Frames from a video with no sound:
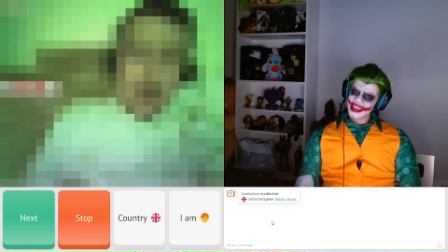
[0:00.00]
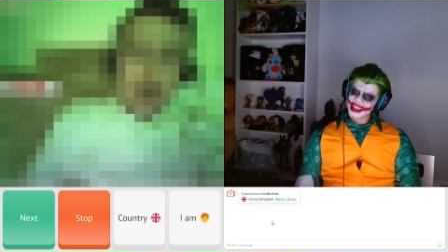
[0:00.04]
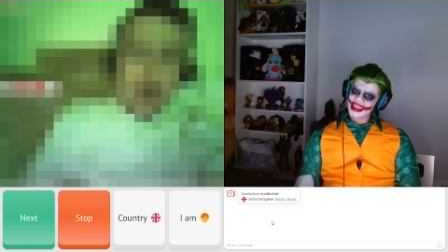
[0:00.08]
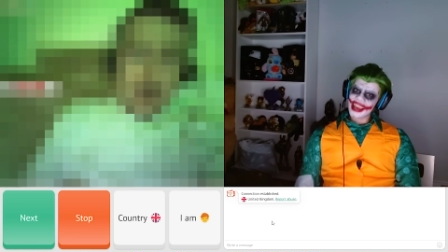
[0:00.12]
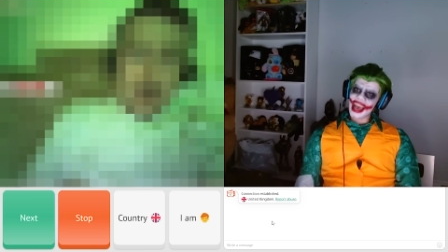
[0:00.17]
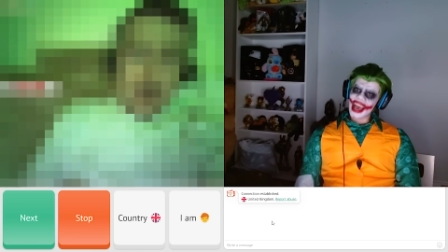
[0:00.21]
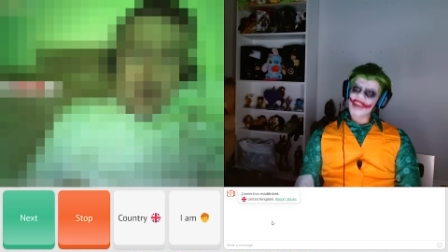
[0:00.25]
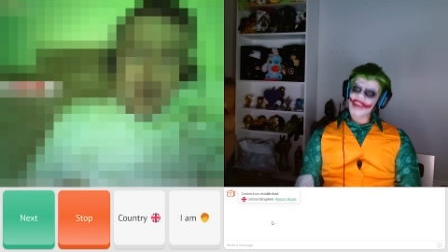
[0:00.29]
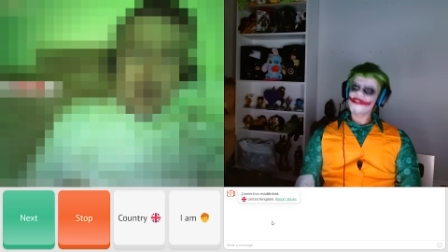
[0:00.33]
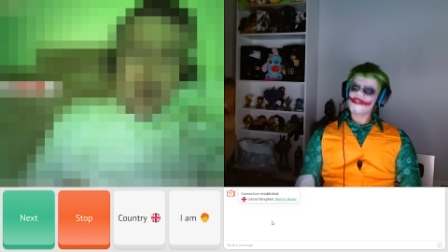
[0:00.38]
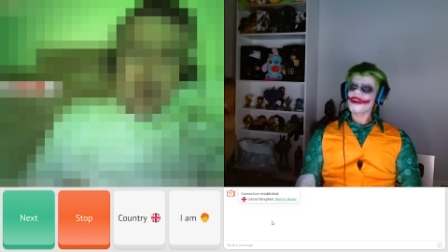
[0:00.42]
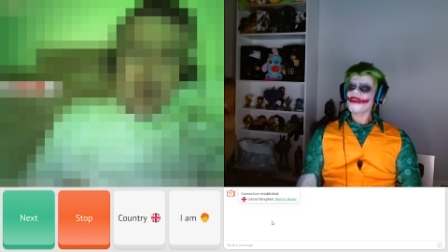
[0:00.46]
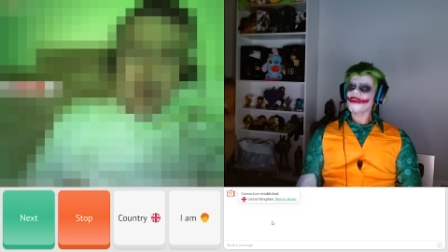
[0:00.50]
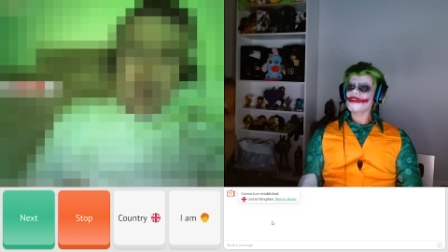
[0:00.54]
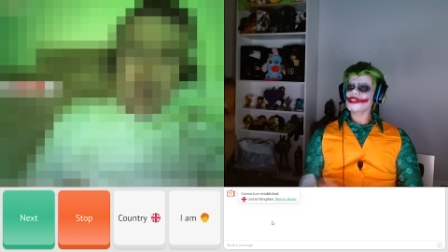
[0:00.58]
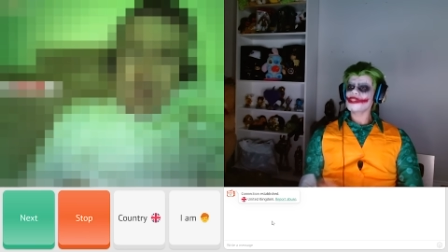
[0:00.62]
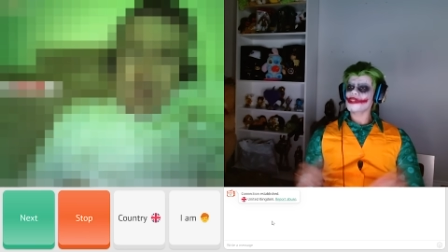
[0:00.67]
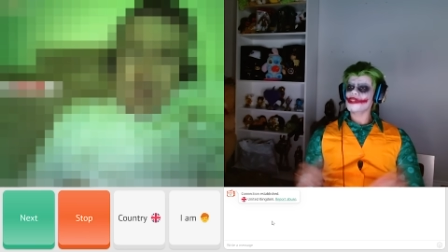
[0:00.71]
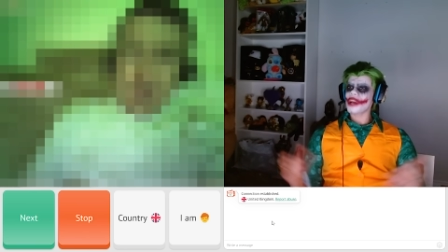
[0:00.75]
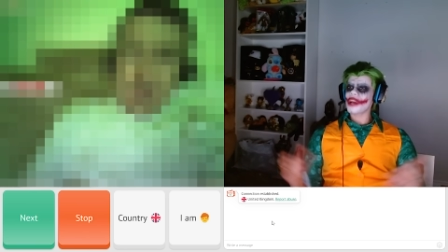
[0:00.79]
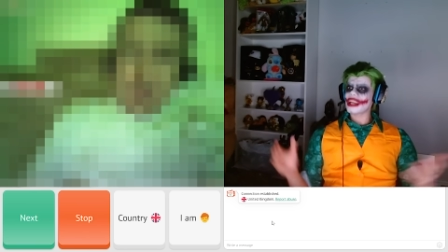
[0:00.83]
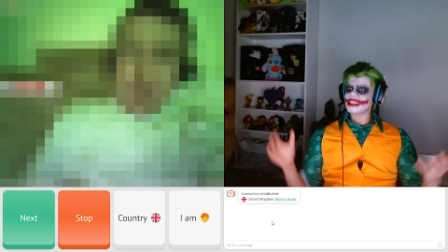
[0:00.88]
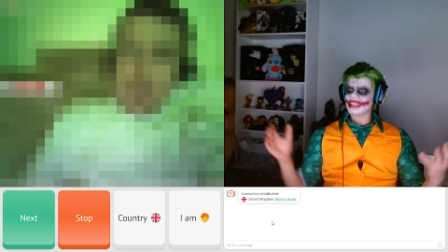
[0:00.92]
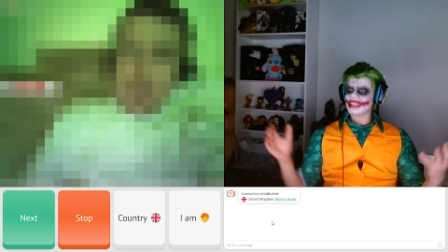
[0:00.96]
Have you ever
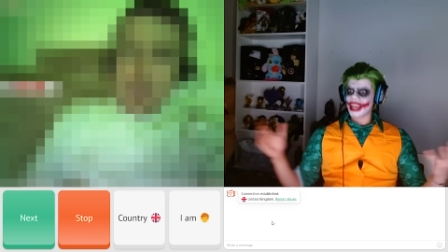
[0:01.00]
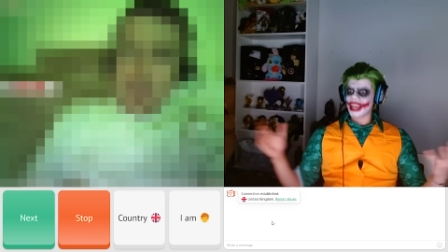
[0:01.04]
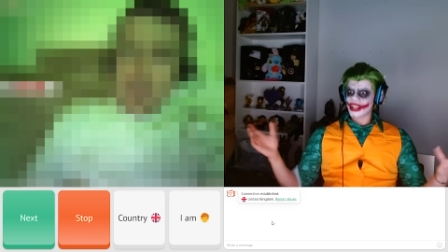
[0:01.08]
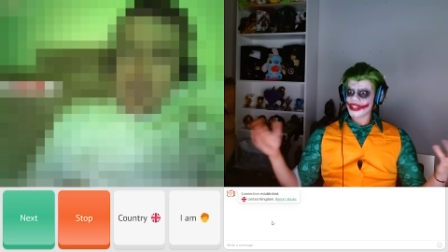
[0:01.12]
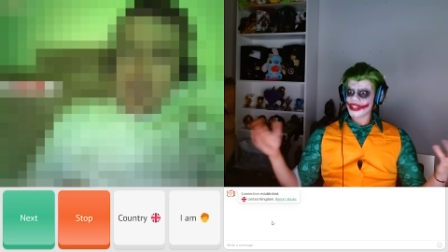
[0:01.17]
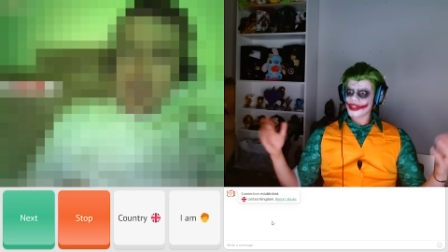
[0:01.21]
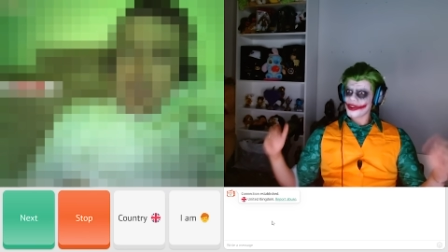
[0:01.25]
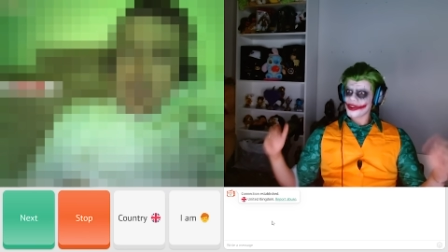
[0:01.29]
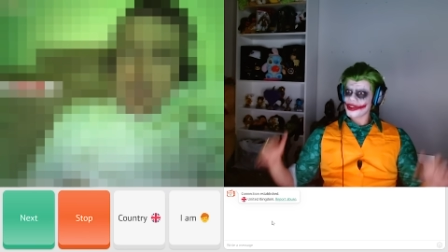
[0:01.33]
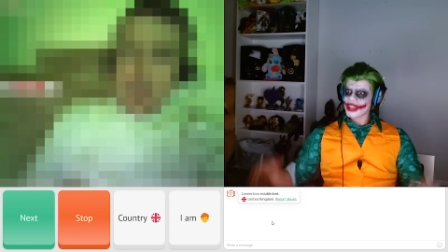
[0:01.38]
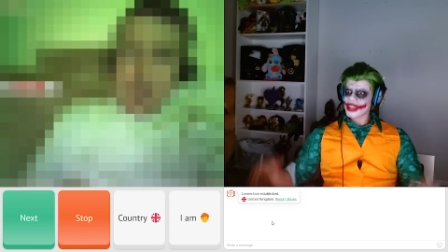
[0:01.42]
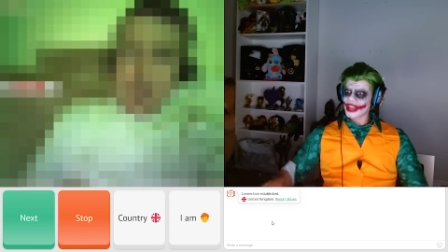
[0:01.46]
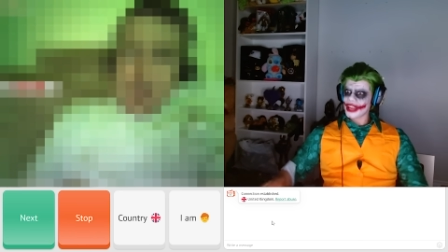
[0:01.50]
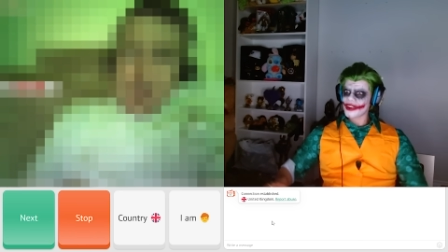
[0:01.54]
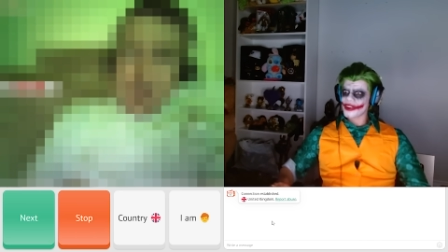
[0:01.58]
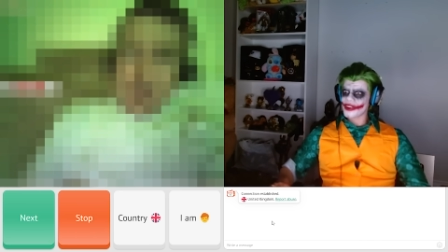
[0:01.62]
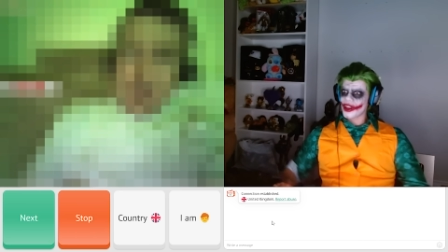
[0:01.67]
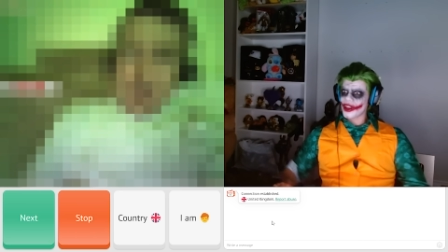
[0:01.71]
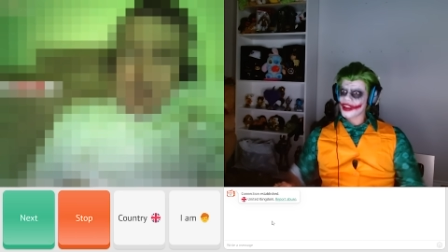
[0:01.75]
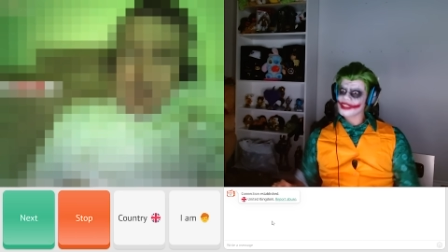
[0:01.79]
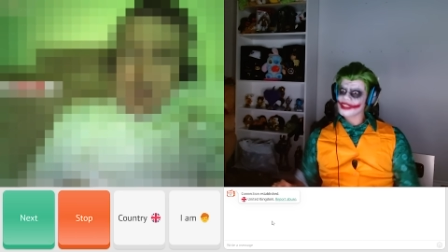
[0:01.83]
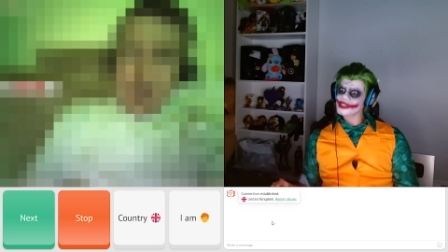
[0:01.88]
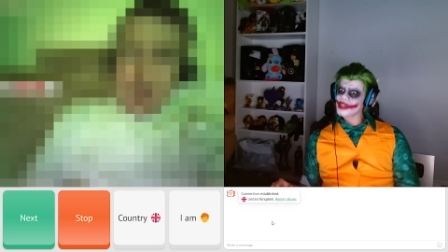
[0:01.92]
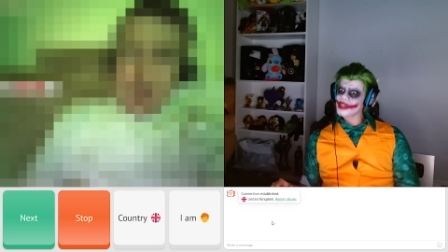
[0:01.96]
tried telling her that you're
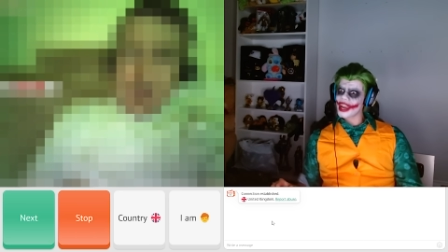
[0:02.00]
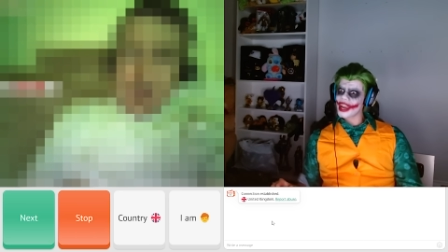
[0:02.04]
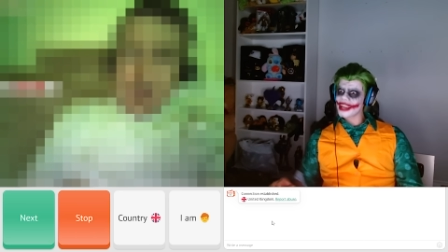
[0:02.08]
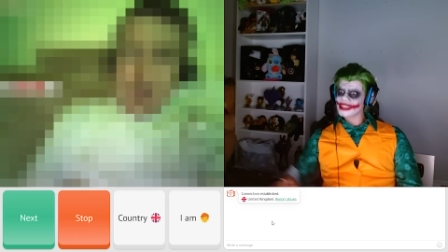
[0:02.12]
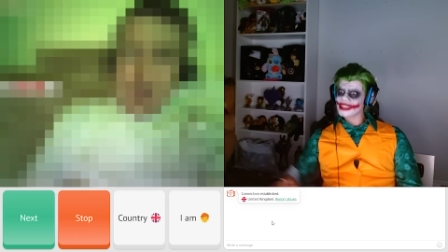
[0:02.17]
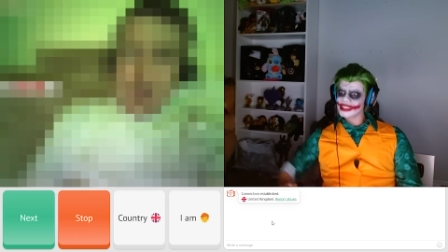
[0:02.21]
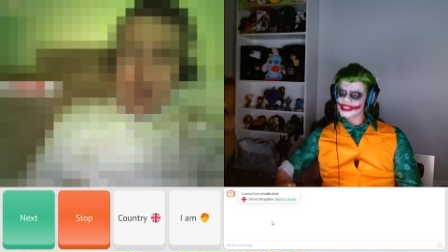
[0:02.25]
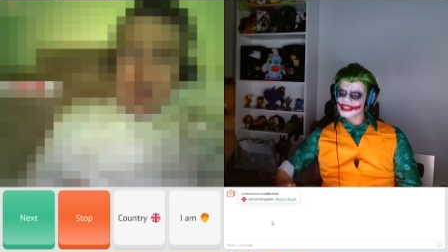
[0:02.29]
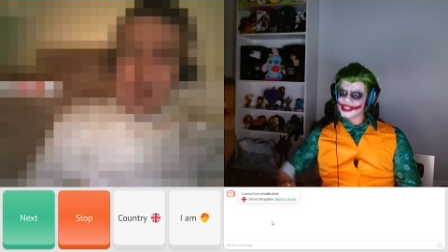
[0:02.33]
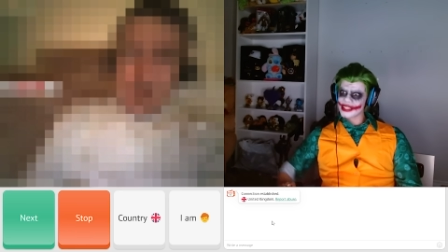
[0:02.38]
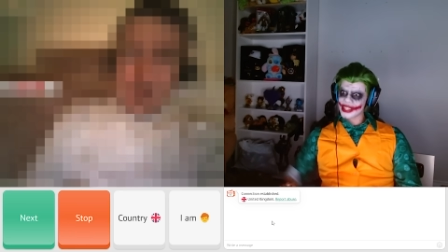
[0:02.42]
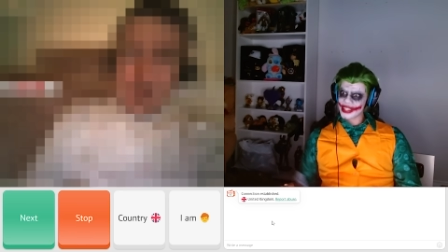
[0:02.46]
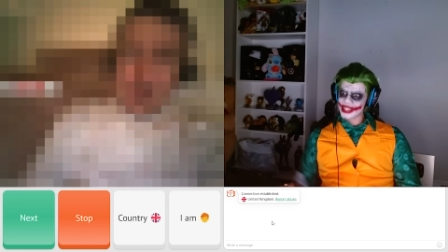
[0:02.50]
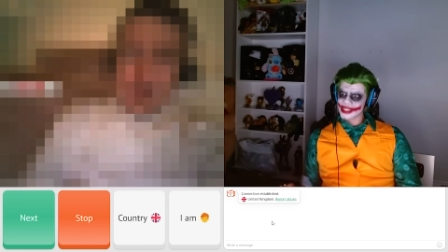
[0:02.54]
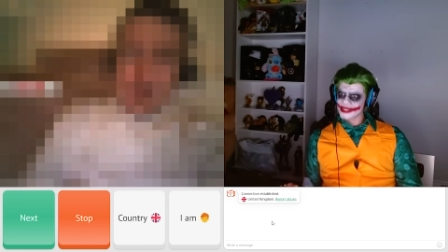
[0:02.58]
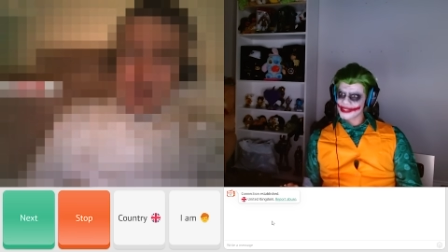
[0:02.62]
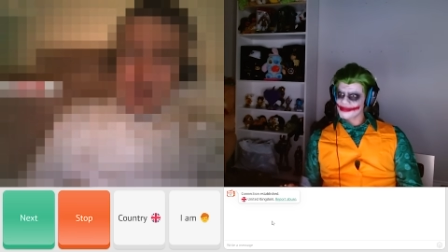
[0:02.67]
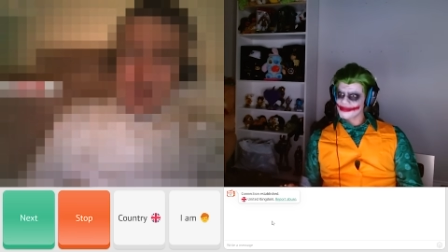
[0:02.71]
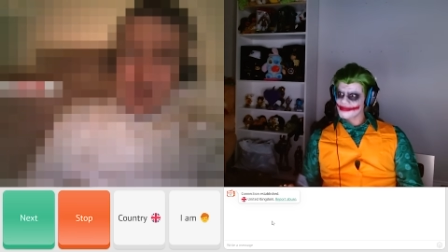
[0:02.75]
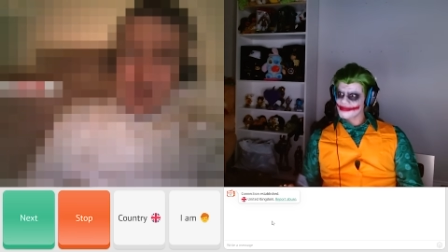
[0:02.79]
not attracted to her?